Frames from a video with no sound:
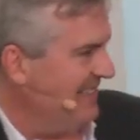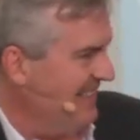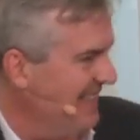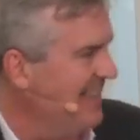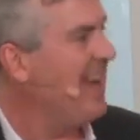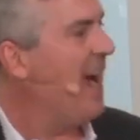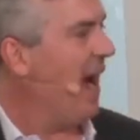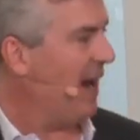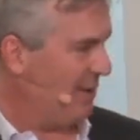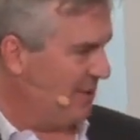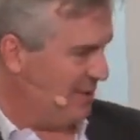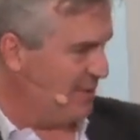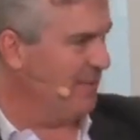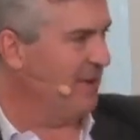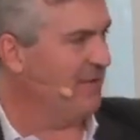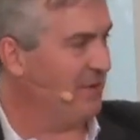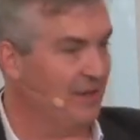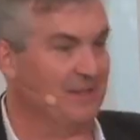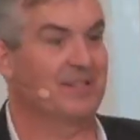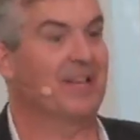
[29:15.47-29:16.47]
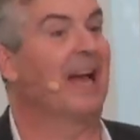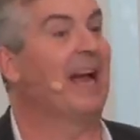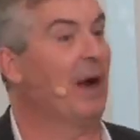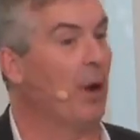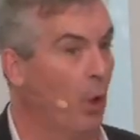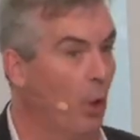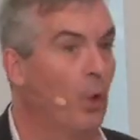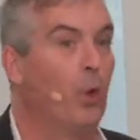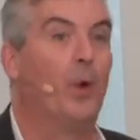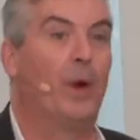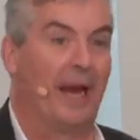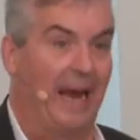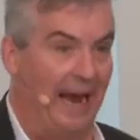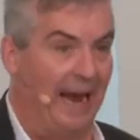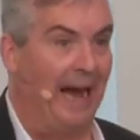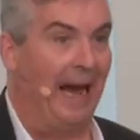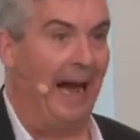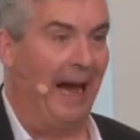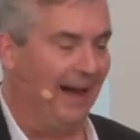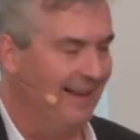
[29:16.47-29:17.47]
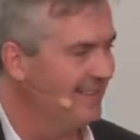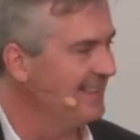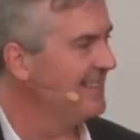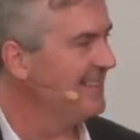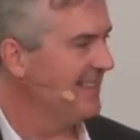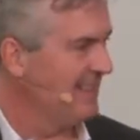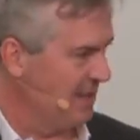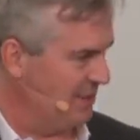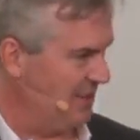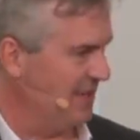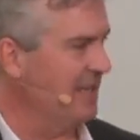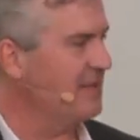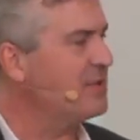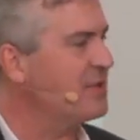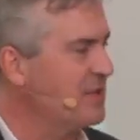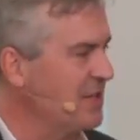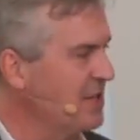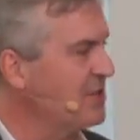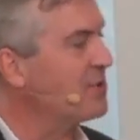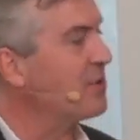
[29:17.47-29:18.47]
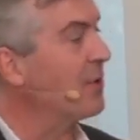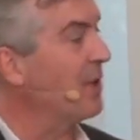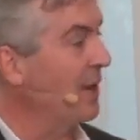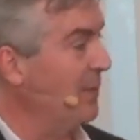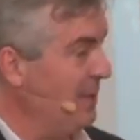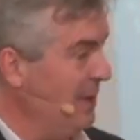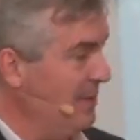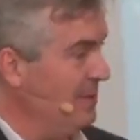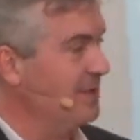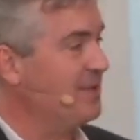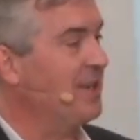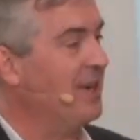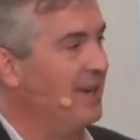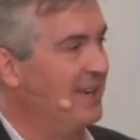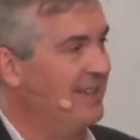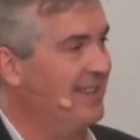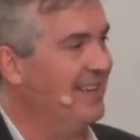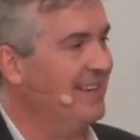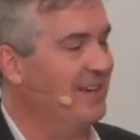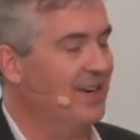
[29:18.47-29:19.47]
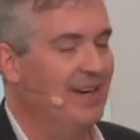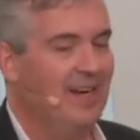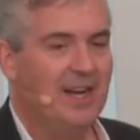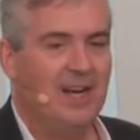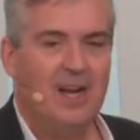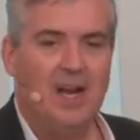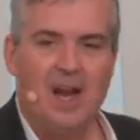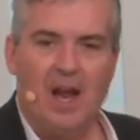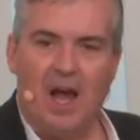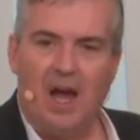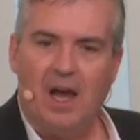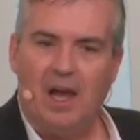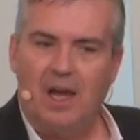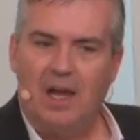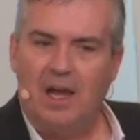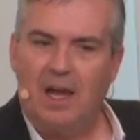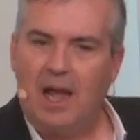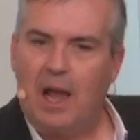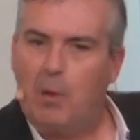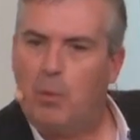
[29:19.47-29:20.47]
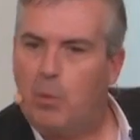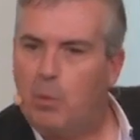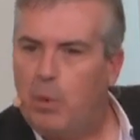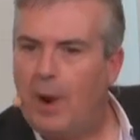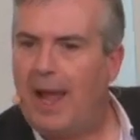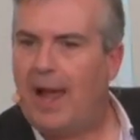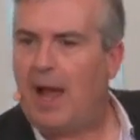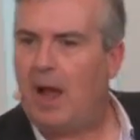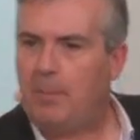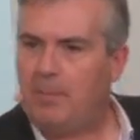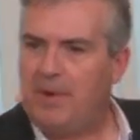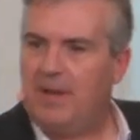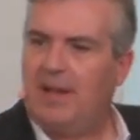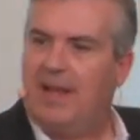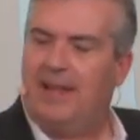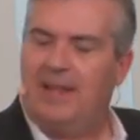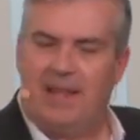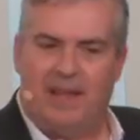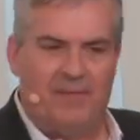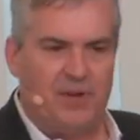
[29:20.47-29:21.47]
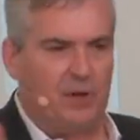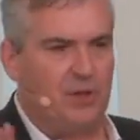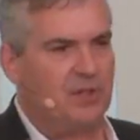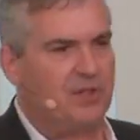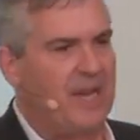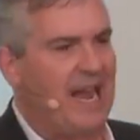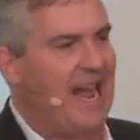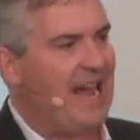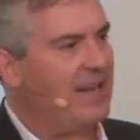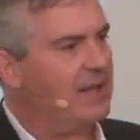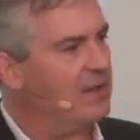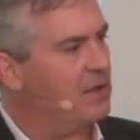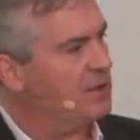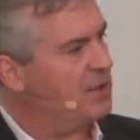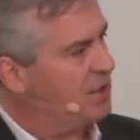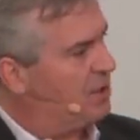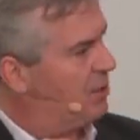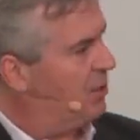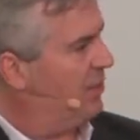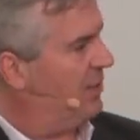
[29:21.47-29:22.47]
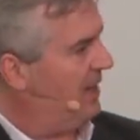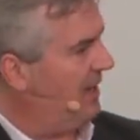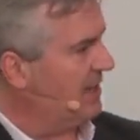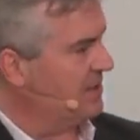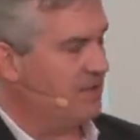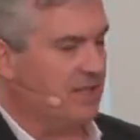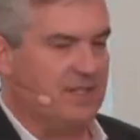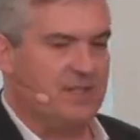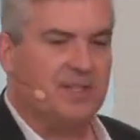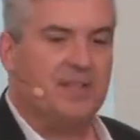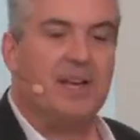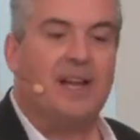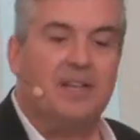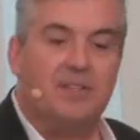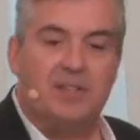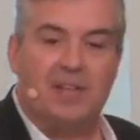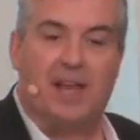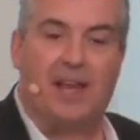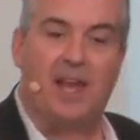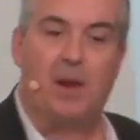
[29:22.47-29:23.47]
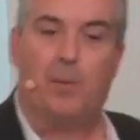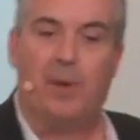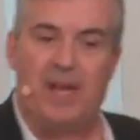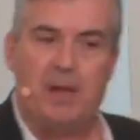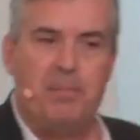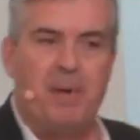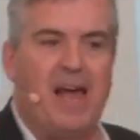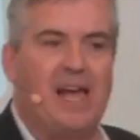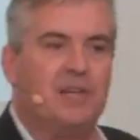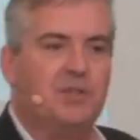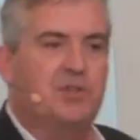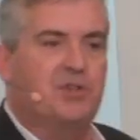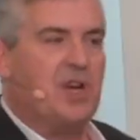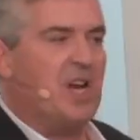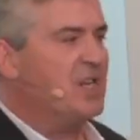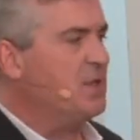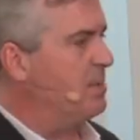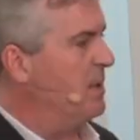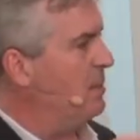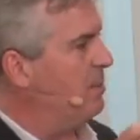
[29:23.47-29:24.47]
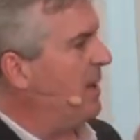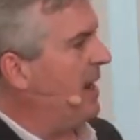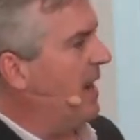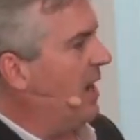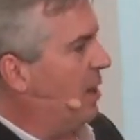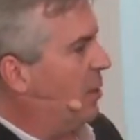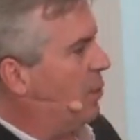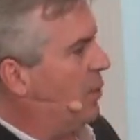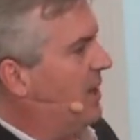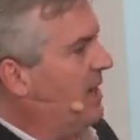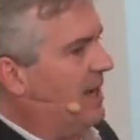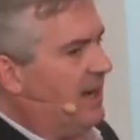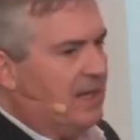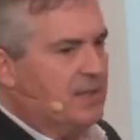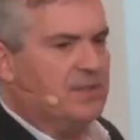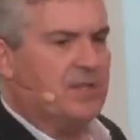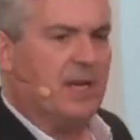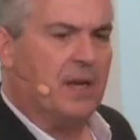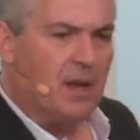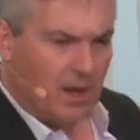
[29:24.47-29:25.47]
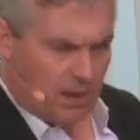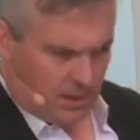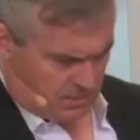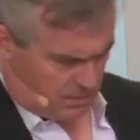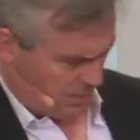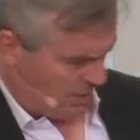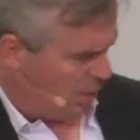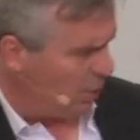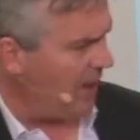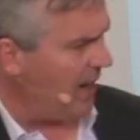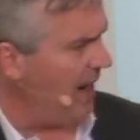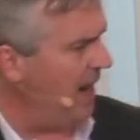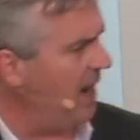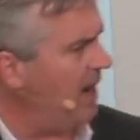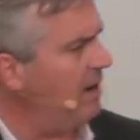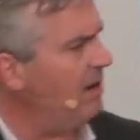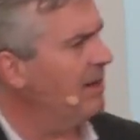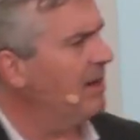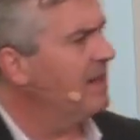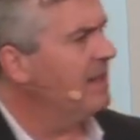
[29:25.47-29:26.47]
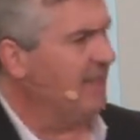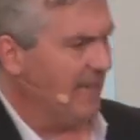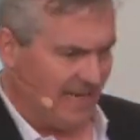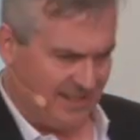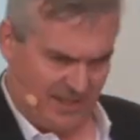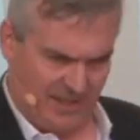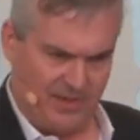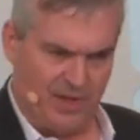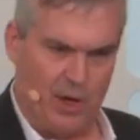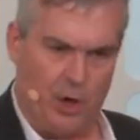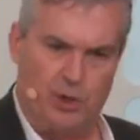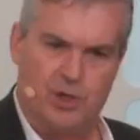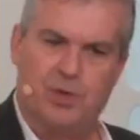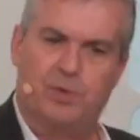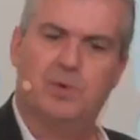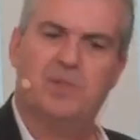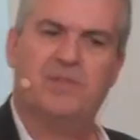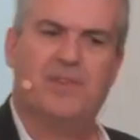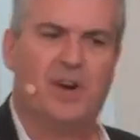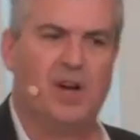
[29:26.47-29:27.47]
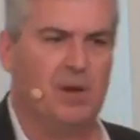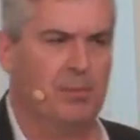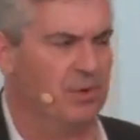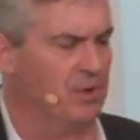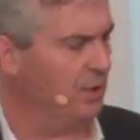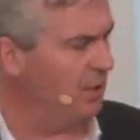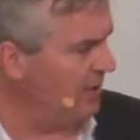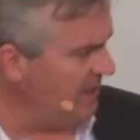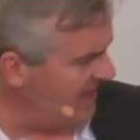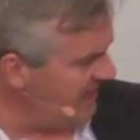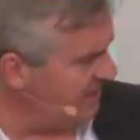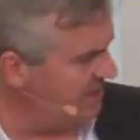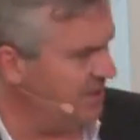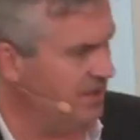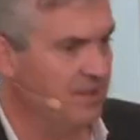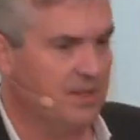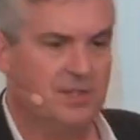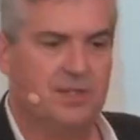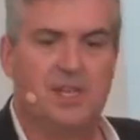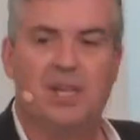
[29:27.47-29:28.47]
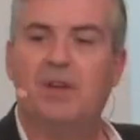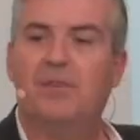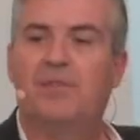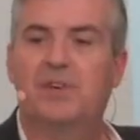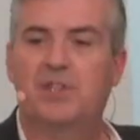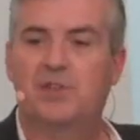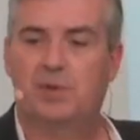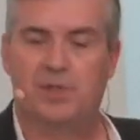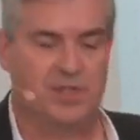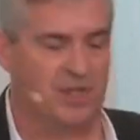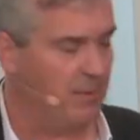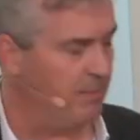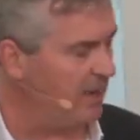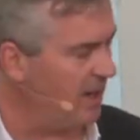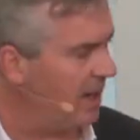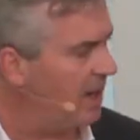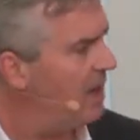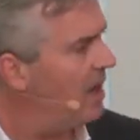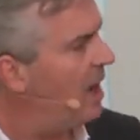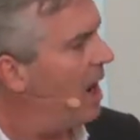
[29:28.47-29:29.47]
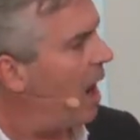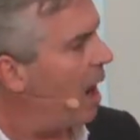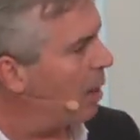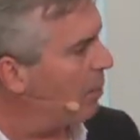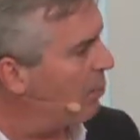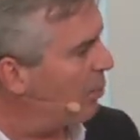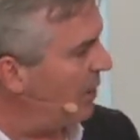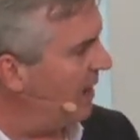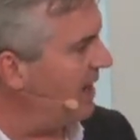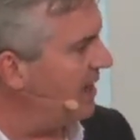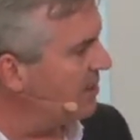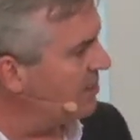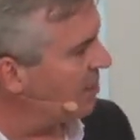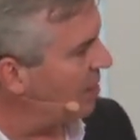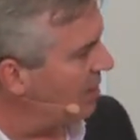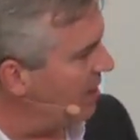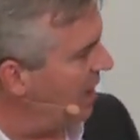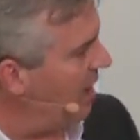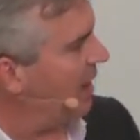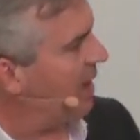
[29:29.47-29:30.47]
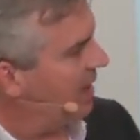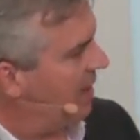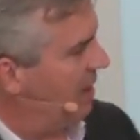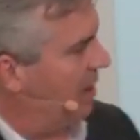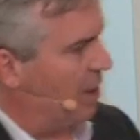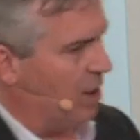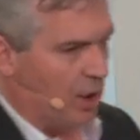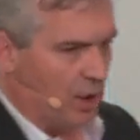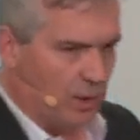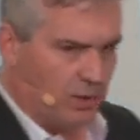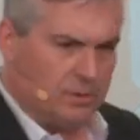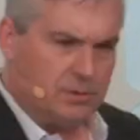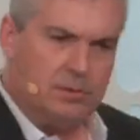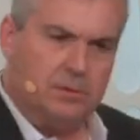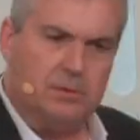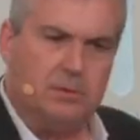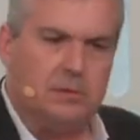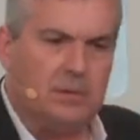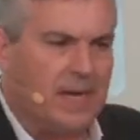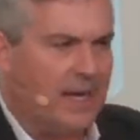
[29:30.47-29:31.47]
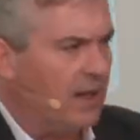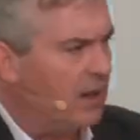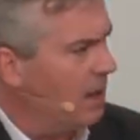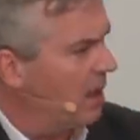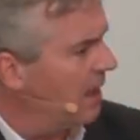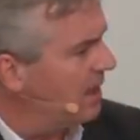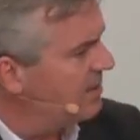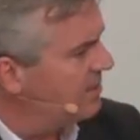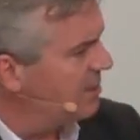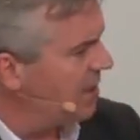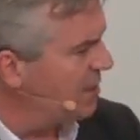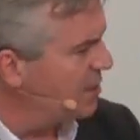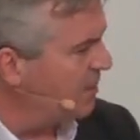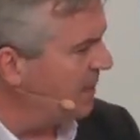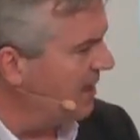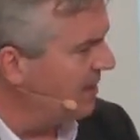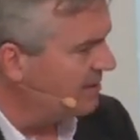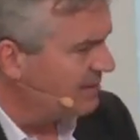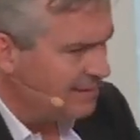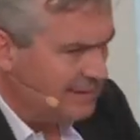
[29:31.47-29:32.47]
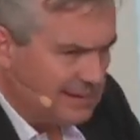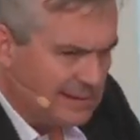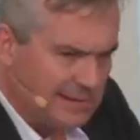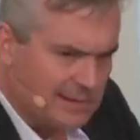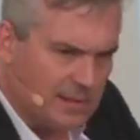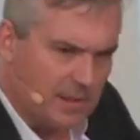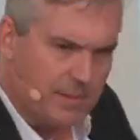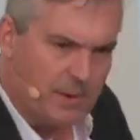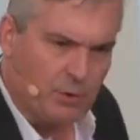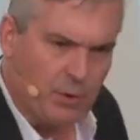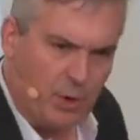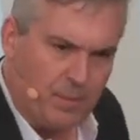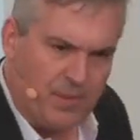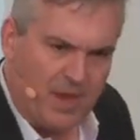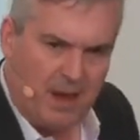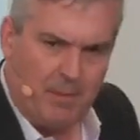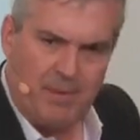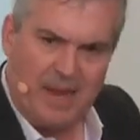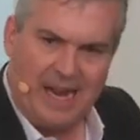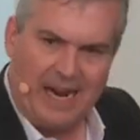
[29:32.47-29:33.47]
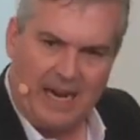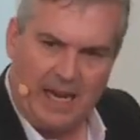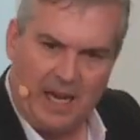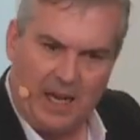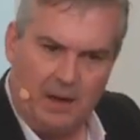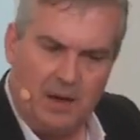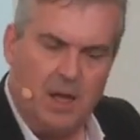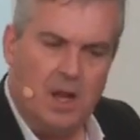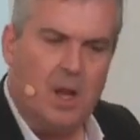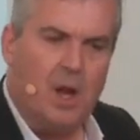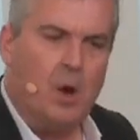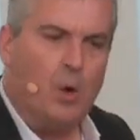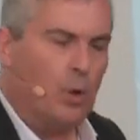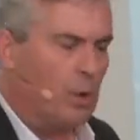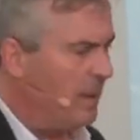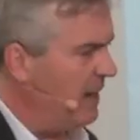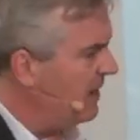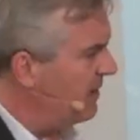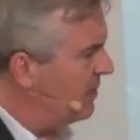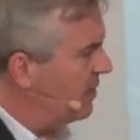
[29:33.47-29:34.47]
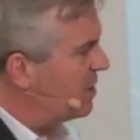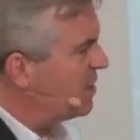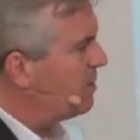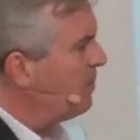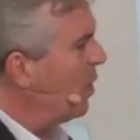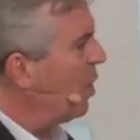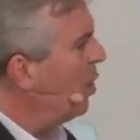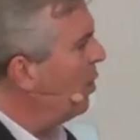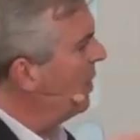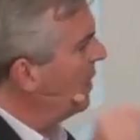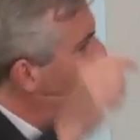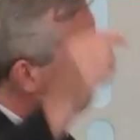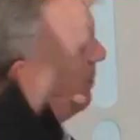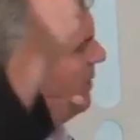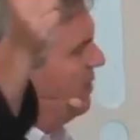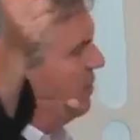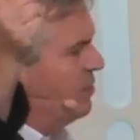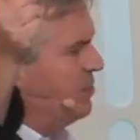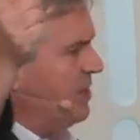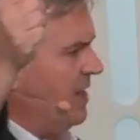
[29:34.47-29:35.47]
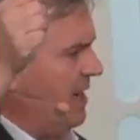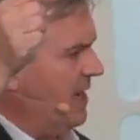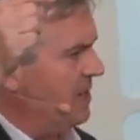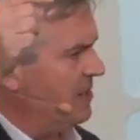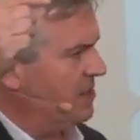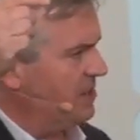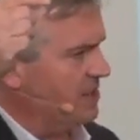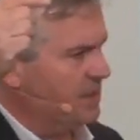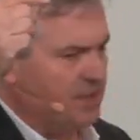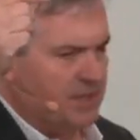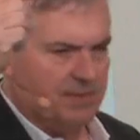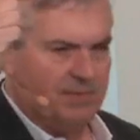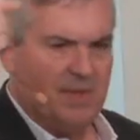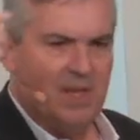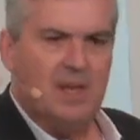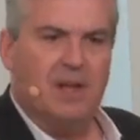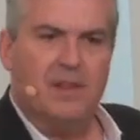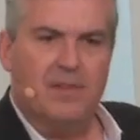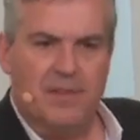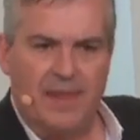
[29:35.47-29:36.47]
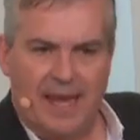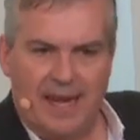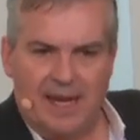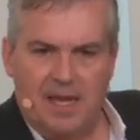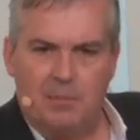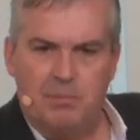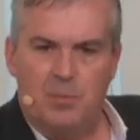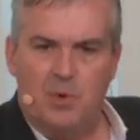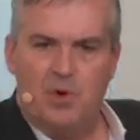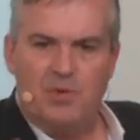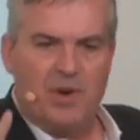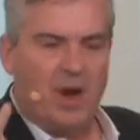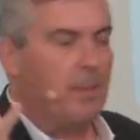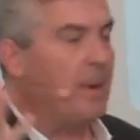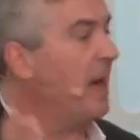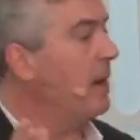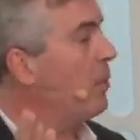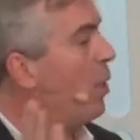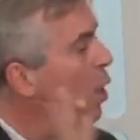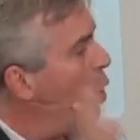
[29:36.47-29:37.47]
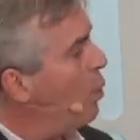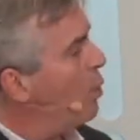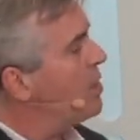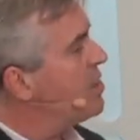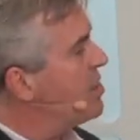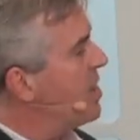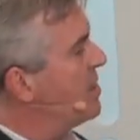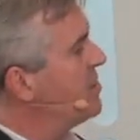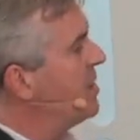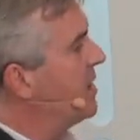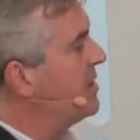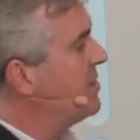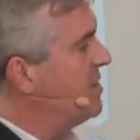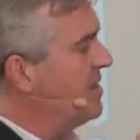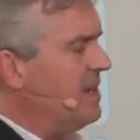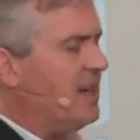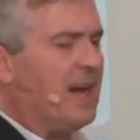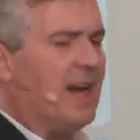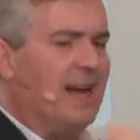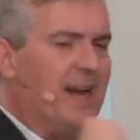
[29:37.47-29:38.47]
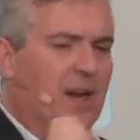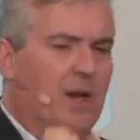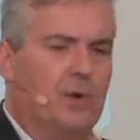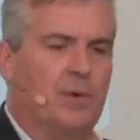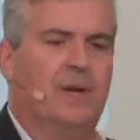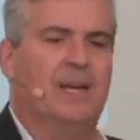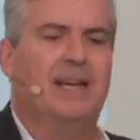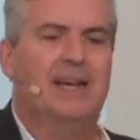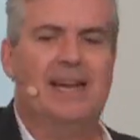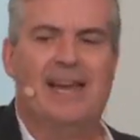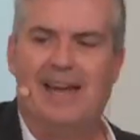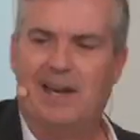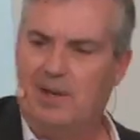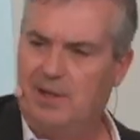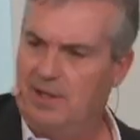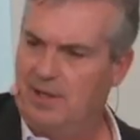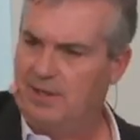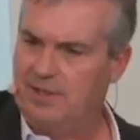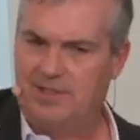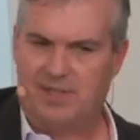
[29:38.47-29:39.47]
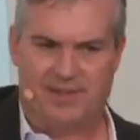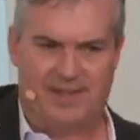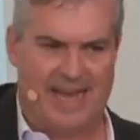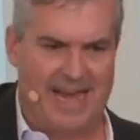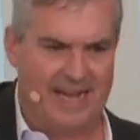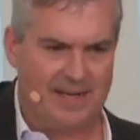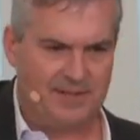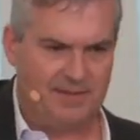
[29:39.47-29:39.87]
I heard somebody over here say, oh yeah, there's an interesting story. We will talk later. How many, if you're just adding those little things, that's the nice thing again. We get past judgment by agreeing and saying, okay, yes, and the ocean was very blue. Yes, and the sailfish were jumping. Our brains are not going to go, oh, hang on, judgment. Let me rope that back in. We're making those small incremental changes that can move up. And all we're judging is, did I agree and add a little to that?